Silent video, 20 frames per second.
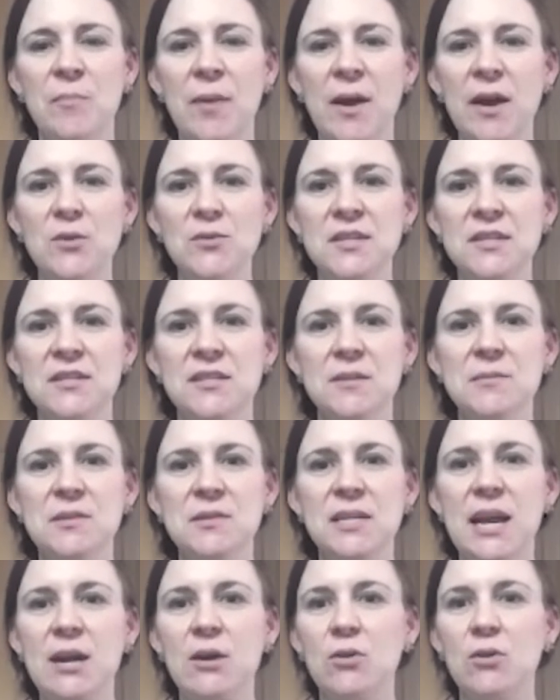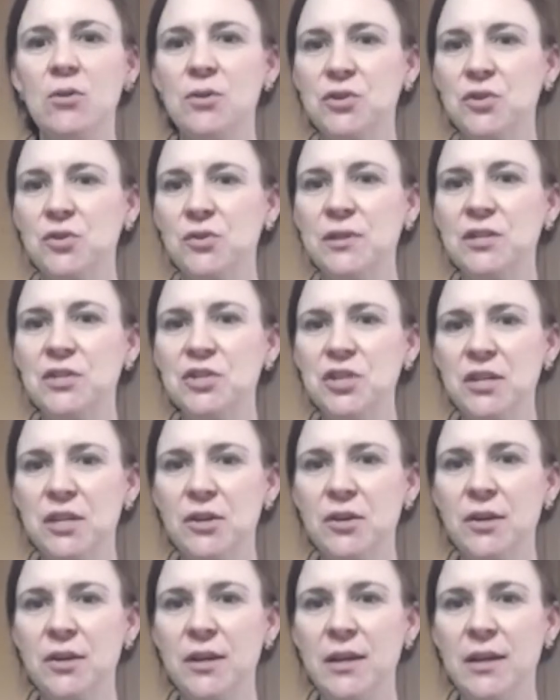Biosystems and Agricultural
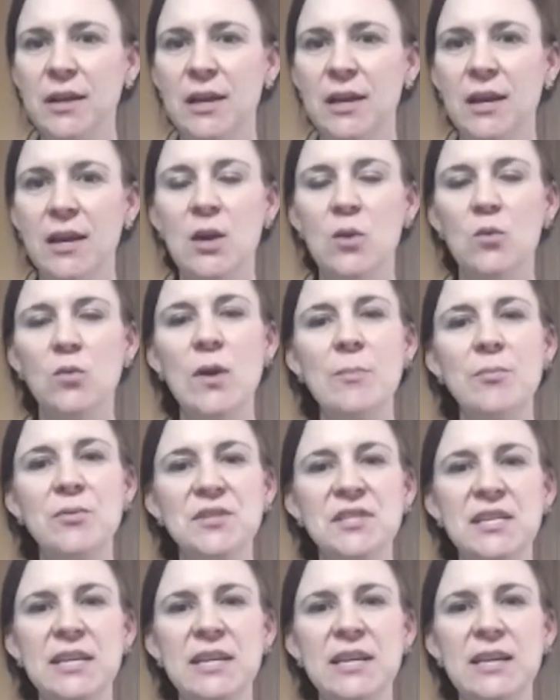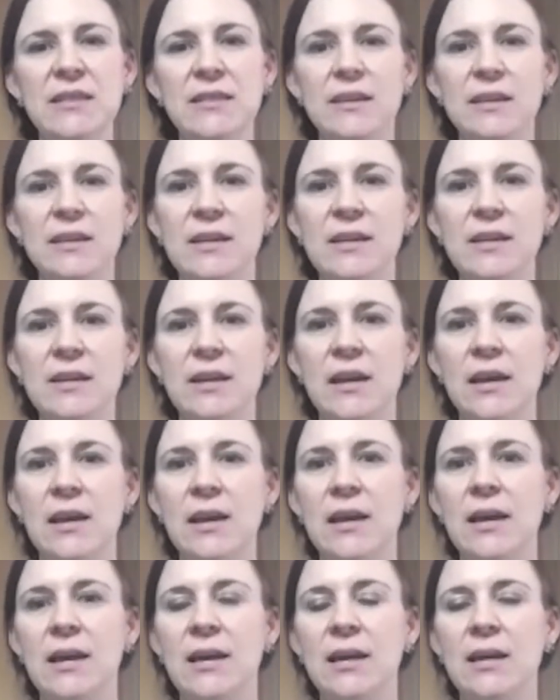Engineering, representing the
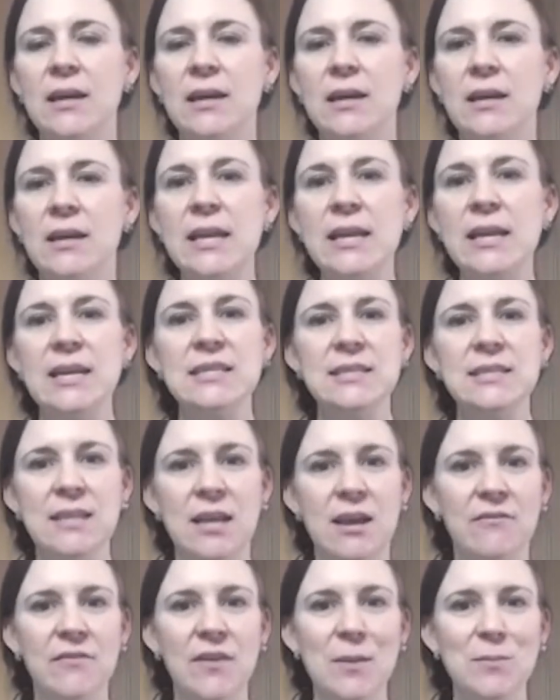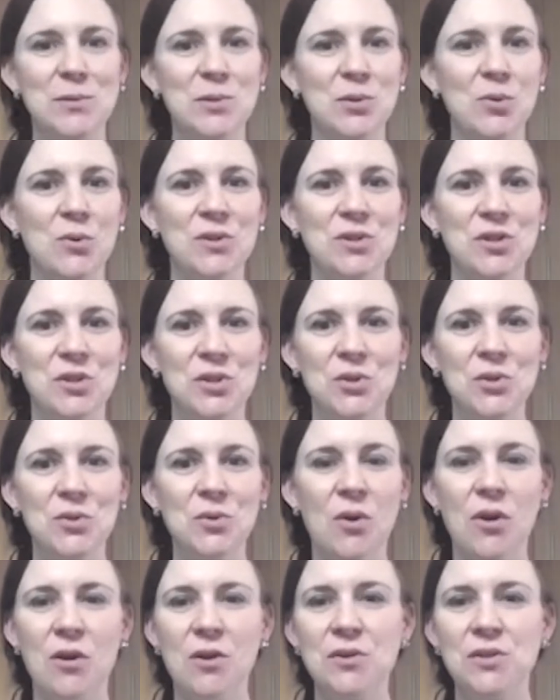NSF EPSCoR 2
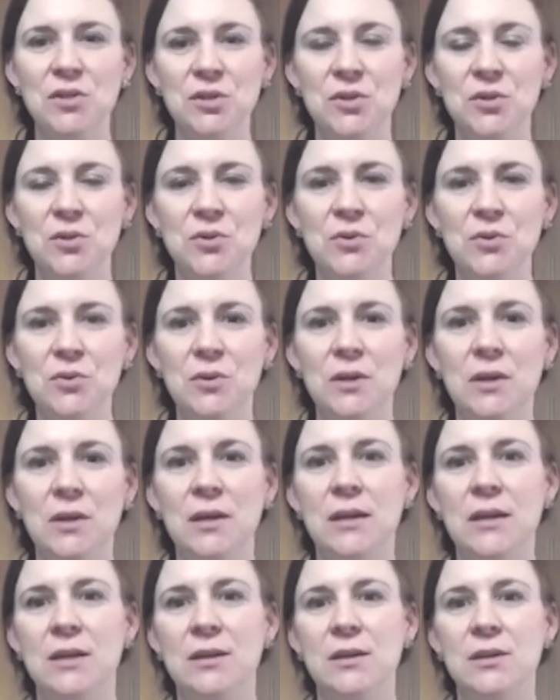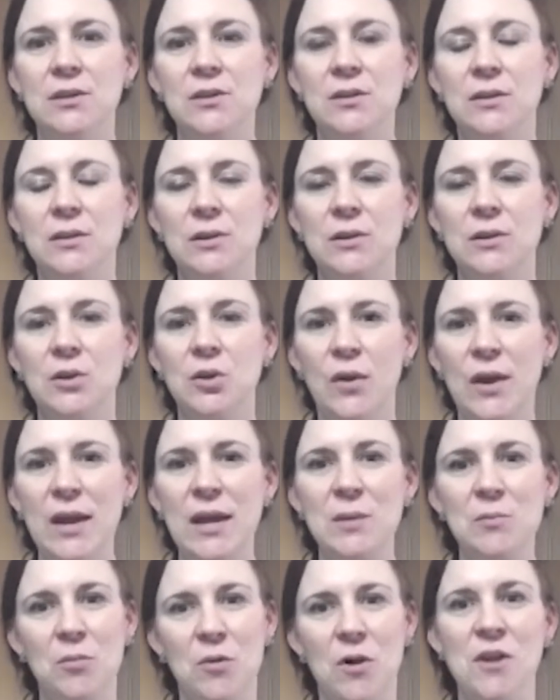R2
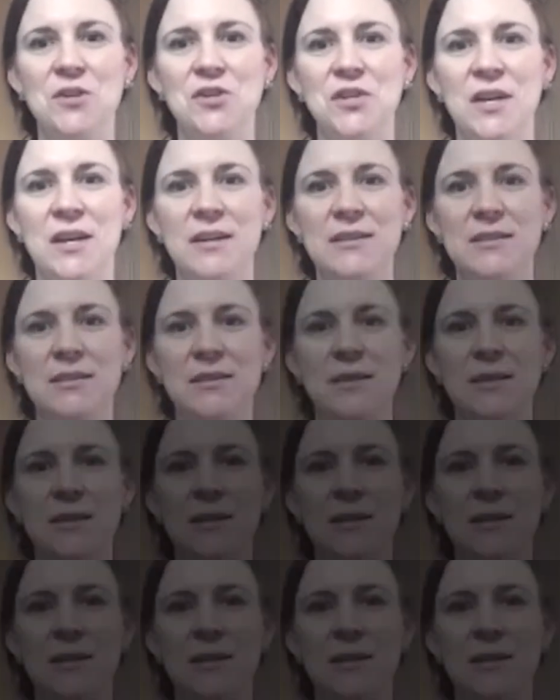grant project.